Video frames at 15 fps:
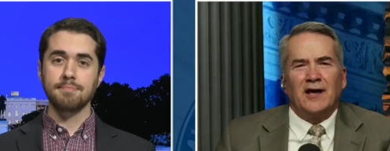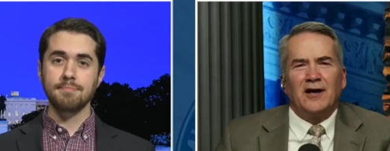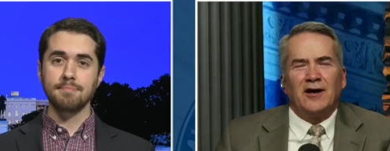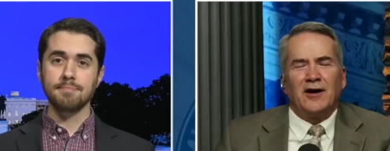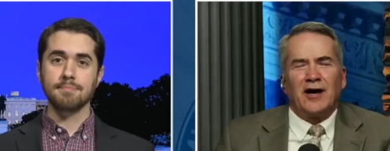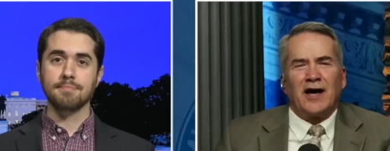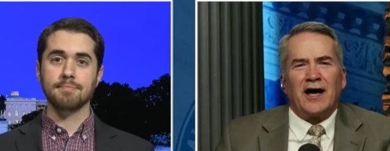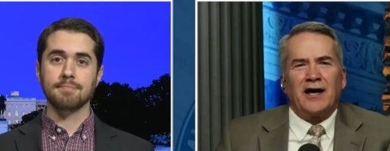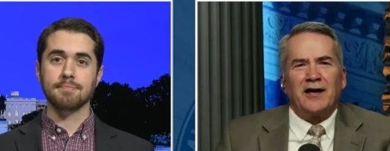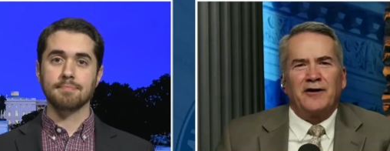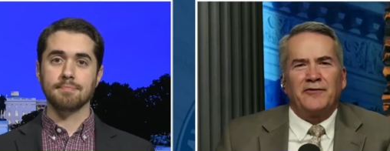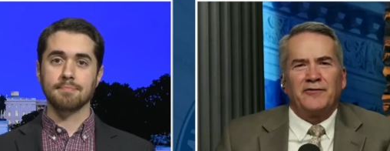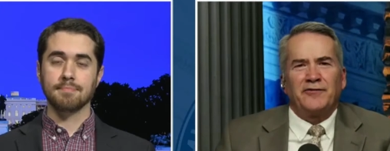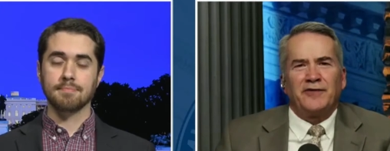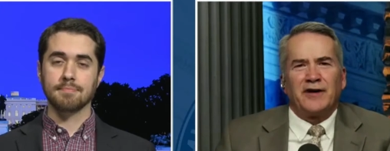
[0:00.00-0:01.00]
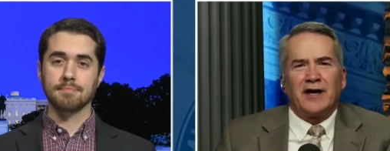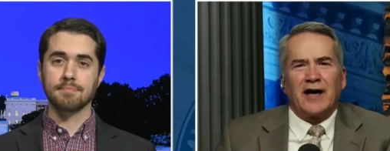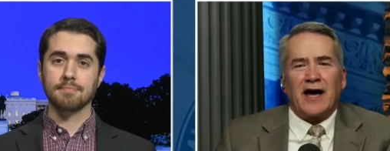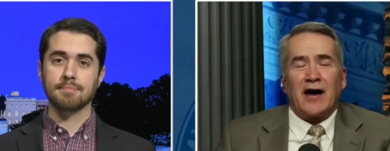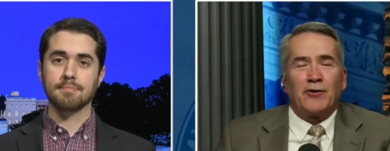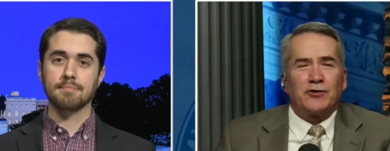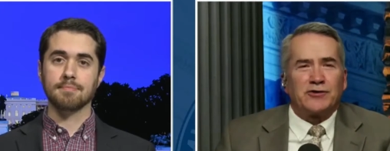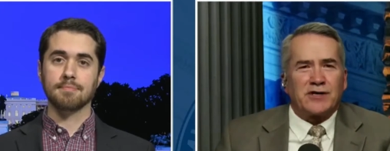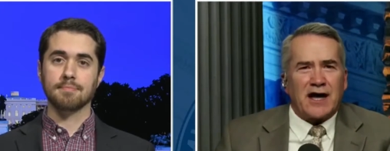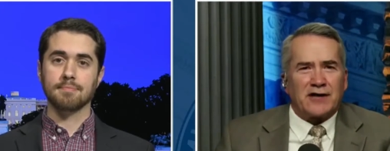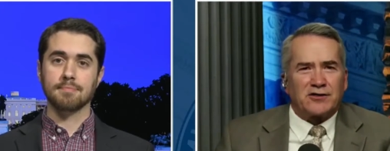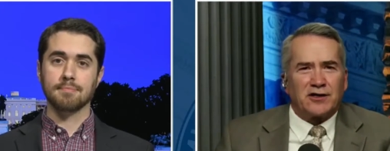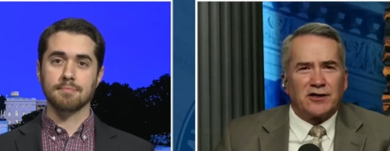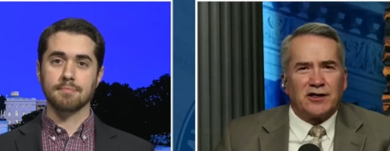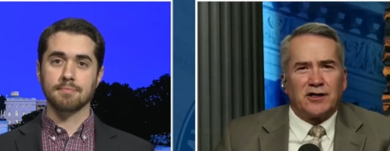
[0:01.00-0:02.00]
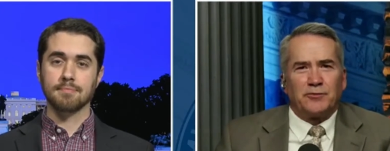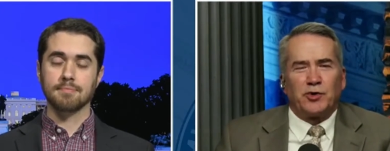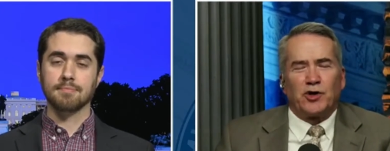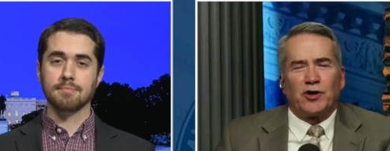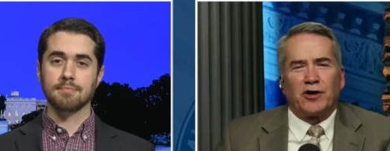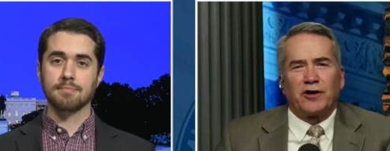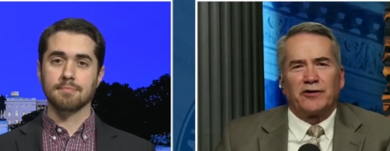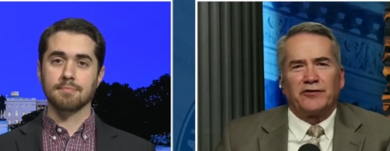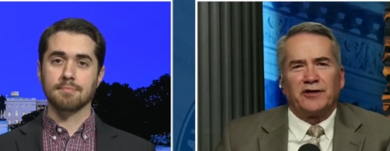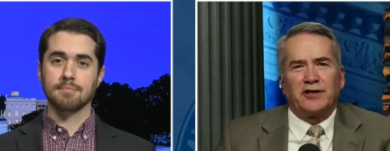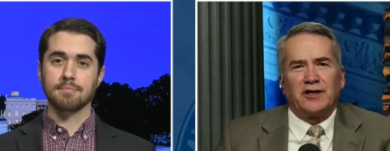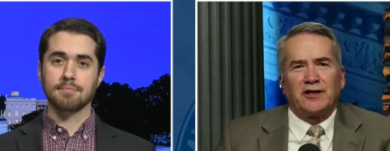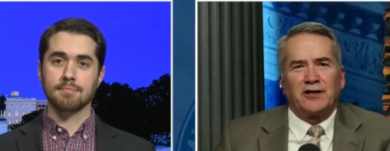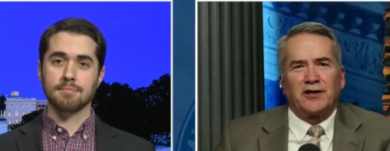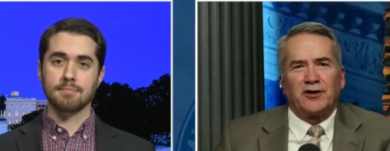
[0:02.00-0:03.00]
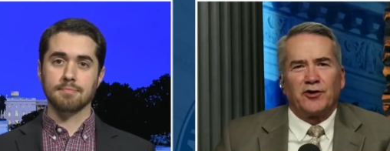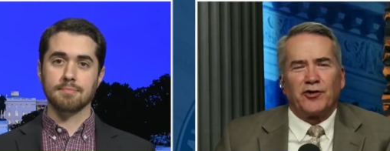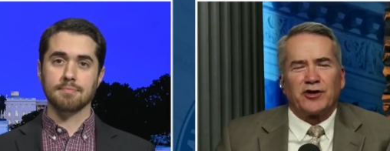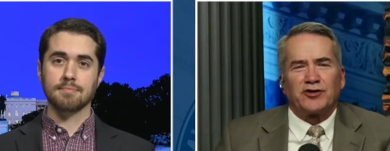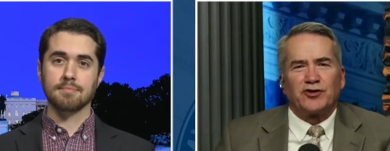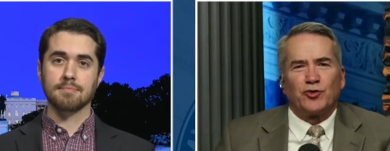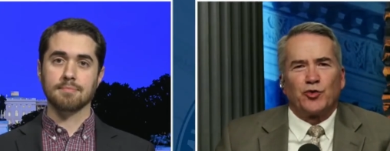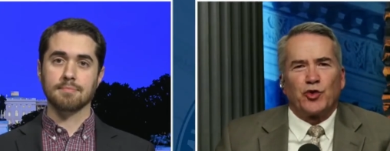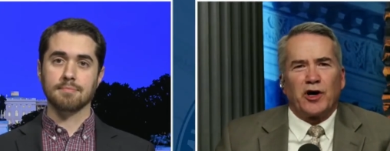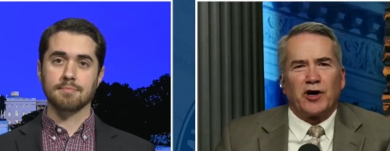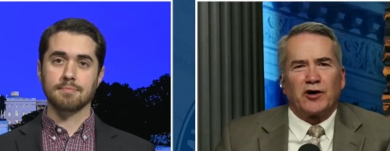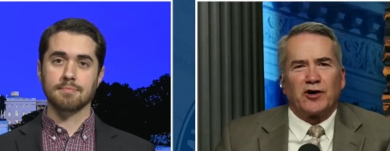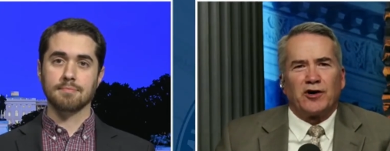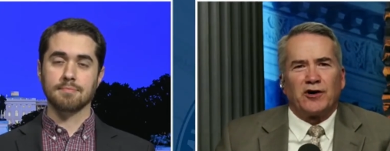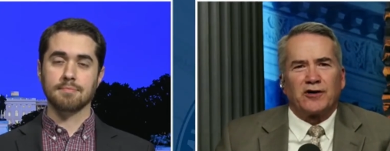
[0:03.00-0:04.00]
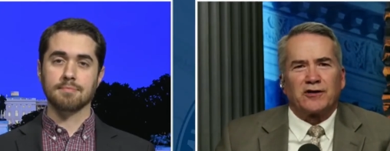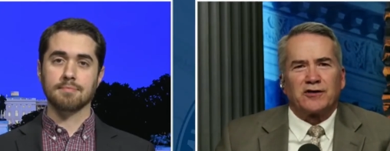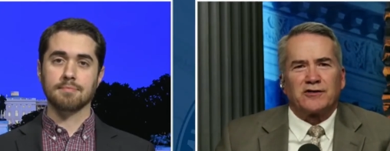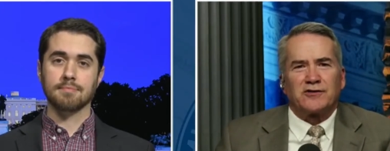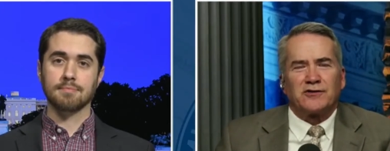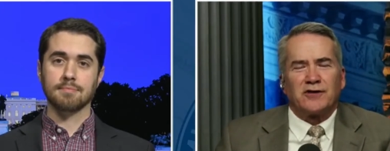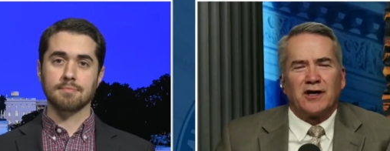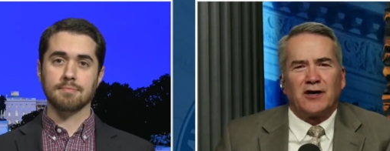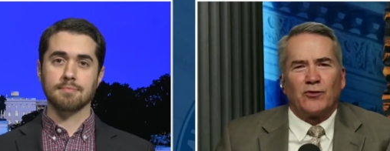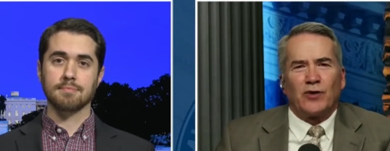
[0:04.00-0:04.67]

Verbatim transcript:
Speaker 1: You know, I have. Uh, I was actually a part of the Congressional Prayer Caucus uh,